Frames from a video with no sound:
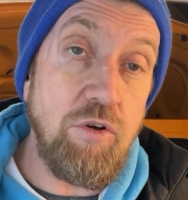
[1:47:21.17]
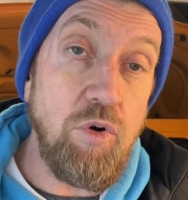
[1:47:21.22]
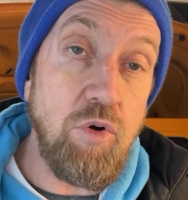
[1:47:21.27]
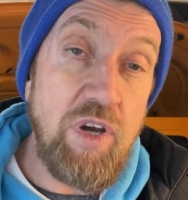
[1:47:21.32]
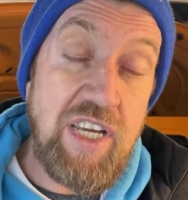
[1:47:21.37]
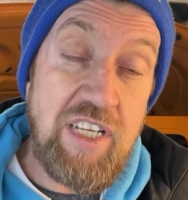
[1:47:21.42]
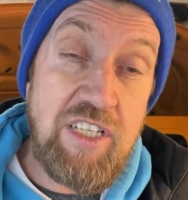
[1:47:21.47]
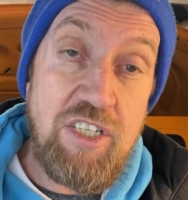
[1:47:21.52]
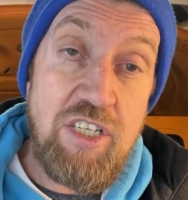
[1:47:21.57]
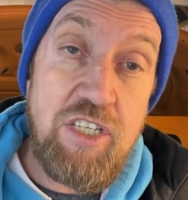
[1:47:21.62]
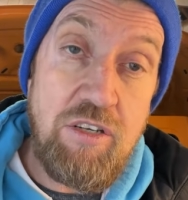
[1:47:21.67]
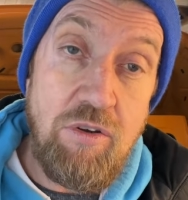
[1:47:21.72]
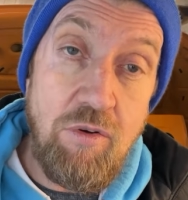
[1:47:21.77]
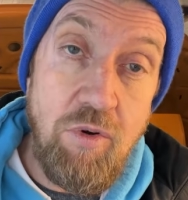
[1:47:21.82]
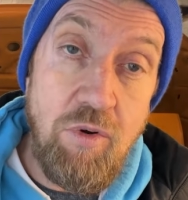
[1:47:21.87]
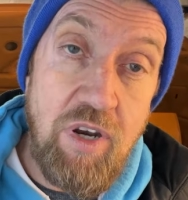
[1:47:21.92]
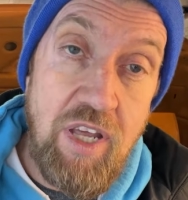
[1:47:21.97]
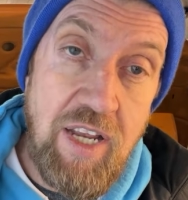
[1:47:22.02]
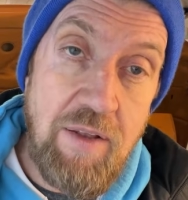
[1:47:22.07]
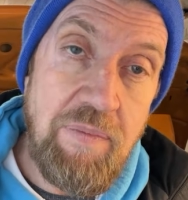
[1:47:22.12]

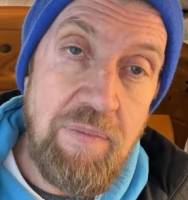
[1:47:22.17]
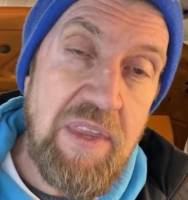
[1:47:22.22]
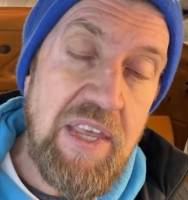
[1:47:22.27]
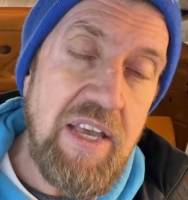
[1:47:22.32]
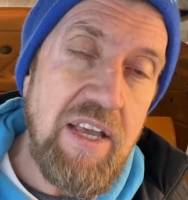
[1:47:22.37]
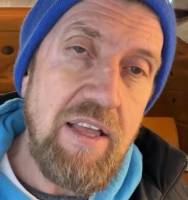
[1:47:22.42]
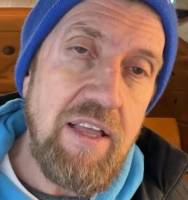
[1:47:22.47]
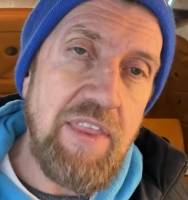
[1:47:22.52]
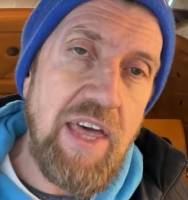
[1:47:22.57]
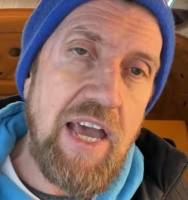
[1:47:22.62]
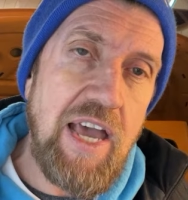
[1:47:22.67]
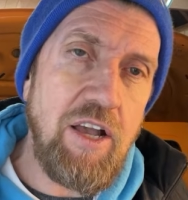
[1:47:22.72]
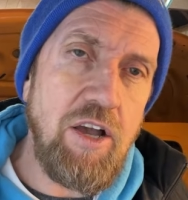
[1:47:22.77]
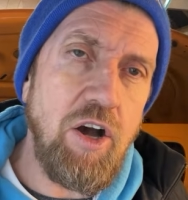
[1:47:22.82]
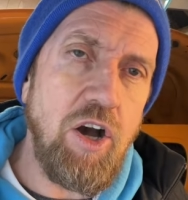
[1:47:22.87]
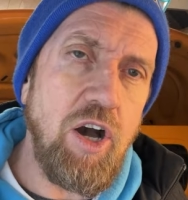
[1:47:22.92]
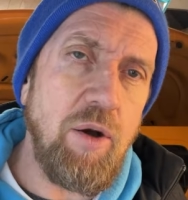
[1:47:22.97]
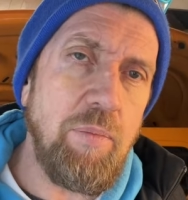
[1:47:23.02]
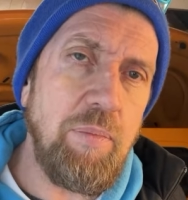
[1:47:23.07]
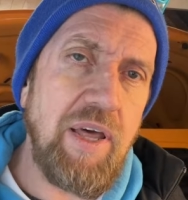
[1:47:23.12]
installing that
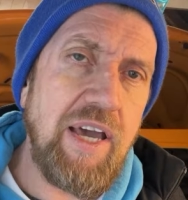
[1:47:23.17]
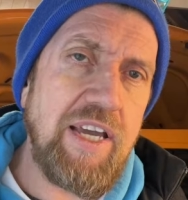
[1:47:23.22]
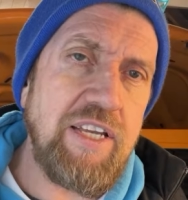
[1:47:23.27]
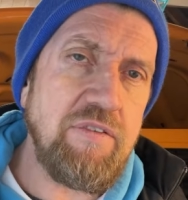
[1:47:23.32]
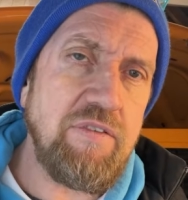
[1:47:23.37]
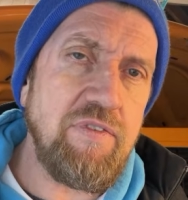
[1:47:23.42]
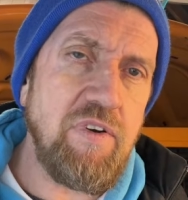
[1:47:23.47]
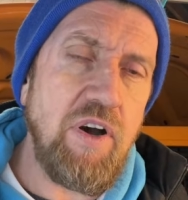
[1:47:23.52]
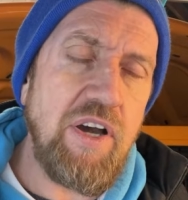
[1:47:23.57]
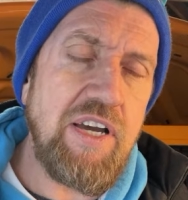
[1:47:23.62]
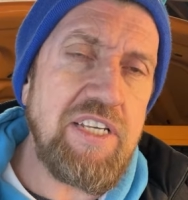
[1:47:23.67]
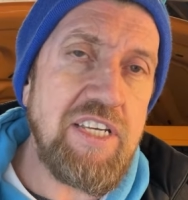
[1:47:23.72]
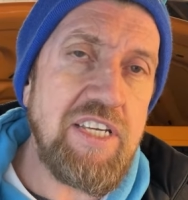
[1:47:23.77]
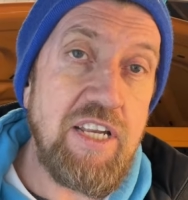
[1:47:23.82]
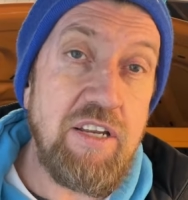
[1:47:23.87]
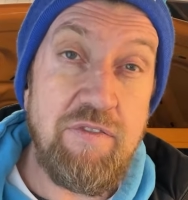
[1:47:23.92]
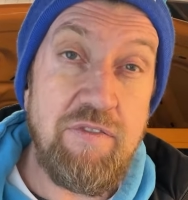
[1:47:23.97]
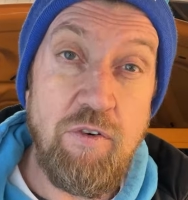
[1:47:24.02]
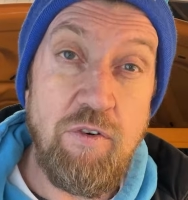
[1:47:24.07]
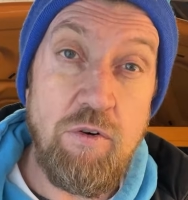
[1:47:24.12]
CarPlay device in
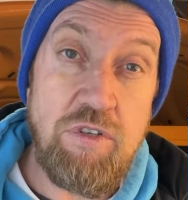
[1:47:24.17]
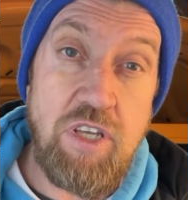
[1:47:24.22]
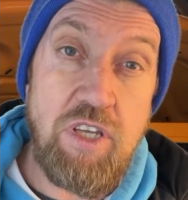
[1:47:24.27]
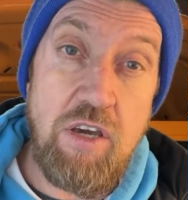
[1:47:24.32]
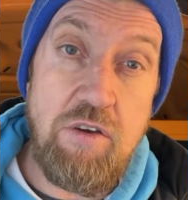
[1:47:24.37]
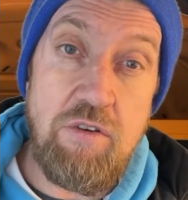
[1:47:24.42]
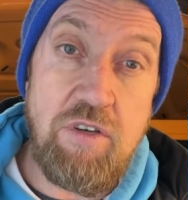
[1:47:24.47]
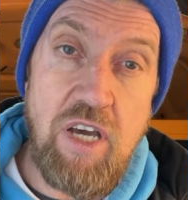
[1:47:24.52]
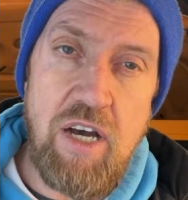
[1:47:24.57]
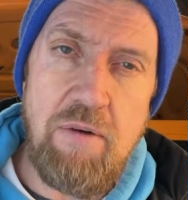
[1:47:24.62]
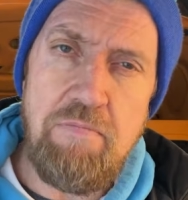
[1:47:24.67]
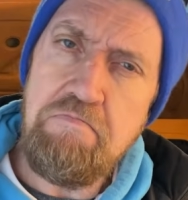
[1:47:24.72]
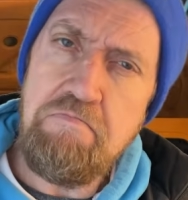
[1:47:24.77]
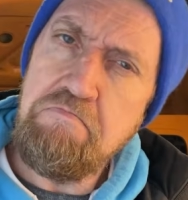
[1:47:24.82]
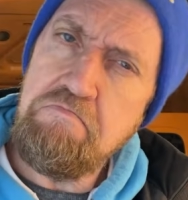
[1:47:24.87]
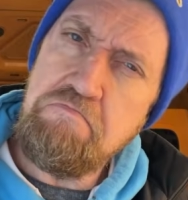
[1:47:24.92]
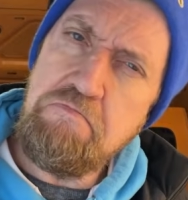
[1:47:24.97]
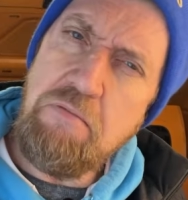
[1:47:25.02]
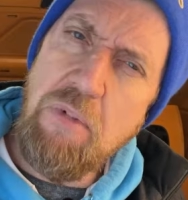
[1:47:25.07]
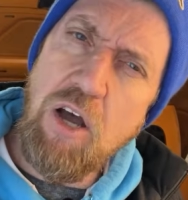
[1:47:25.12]
a Ford Kuga.
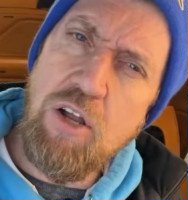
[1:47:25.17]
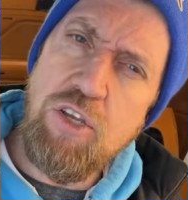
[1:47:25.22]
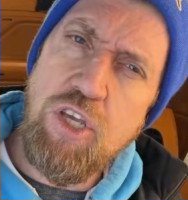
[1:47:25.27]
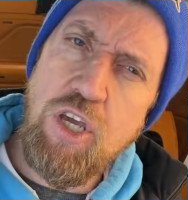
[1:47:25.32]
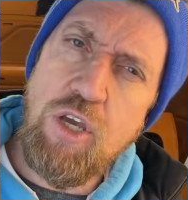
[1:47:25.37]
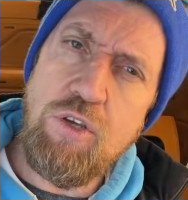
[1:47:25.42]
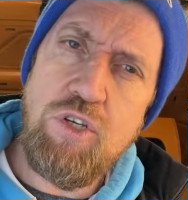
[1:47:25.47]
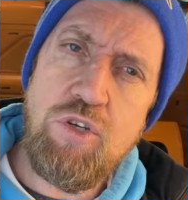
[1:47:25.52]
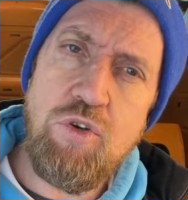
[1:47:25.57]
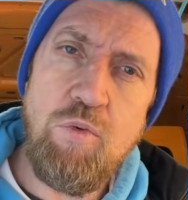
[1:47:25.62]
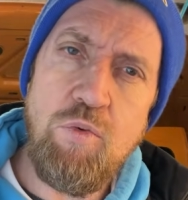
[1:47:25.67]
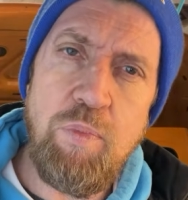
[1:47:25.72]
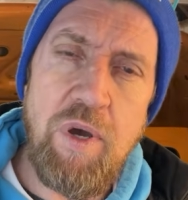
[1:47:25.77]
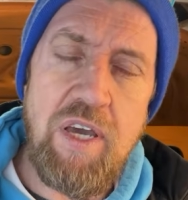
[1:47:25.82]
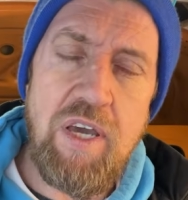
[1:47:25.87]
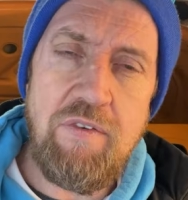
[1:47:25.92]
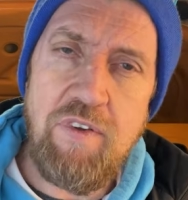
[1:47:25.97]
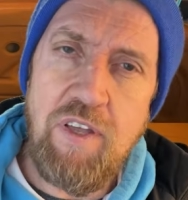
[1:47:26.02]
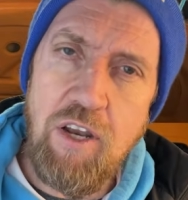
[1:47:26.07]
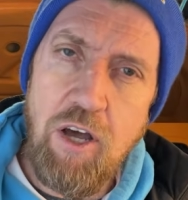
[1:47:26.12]
Unusual, but
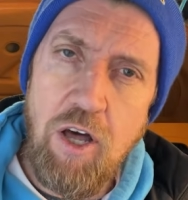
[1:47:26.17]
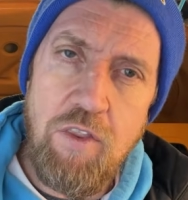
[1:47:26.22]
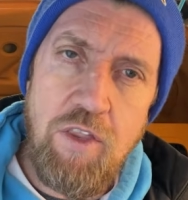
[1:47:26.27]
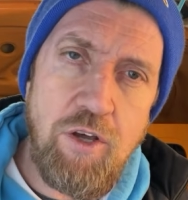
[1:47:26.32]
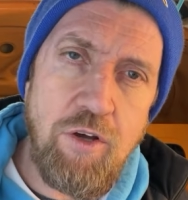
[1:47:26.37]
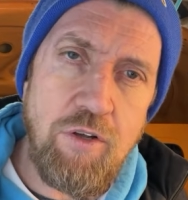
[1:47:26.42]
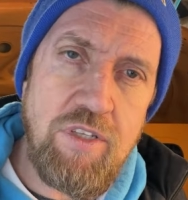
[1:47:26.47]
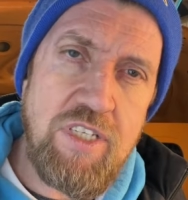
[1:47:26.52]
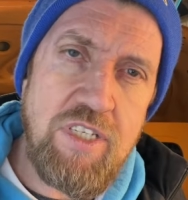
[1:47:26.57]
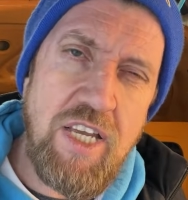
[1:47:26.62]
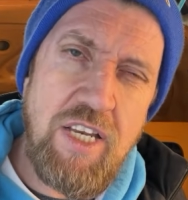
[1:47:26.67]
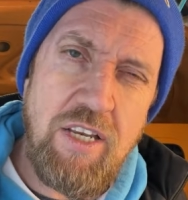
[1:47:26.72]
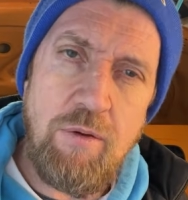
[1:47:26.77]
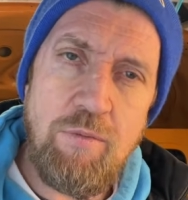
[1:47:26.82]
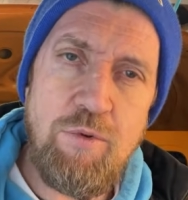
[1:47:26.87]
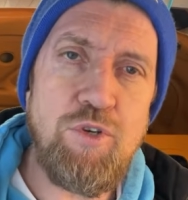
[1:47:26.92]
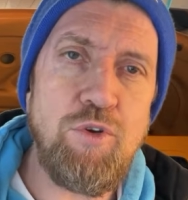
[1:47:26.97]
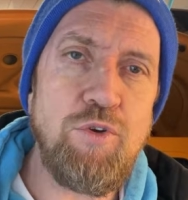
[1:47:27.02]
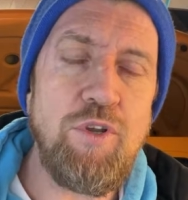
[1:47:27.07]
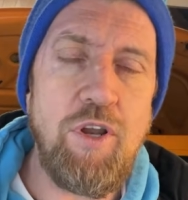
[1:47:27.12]
if you like the content, I'm
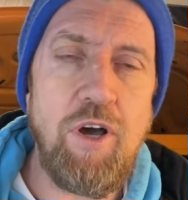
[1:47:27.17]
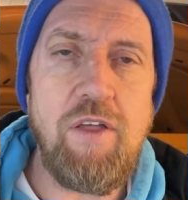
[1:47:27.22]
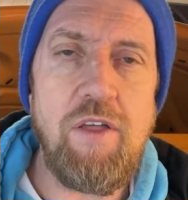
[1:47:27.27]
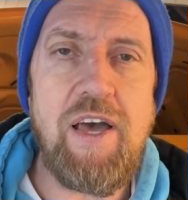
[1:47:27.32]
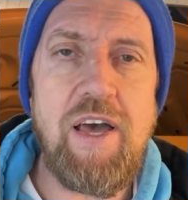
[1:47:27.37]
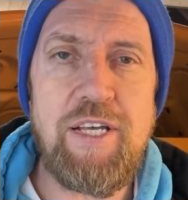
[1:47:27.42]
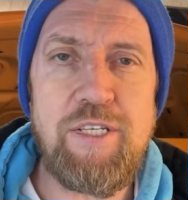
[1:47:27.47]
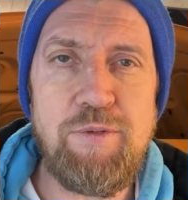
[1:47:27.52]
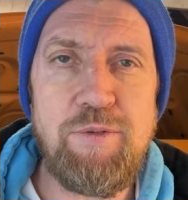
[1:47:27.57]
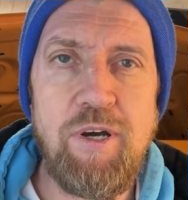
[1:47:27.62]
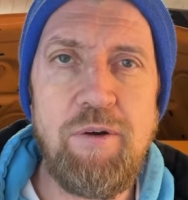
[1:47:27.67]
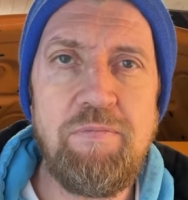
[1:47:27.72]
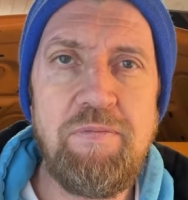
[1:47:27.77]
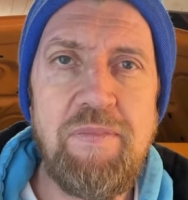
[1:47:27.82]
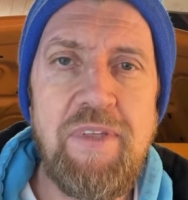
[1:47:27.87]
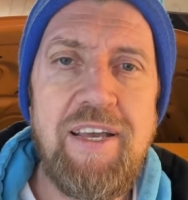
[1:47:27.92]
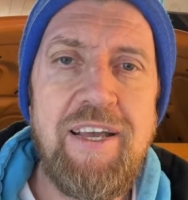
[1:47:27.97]
sure you like that as well.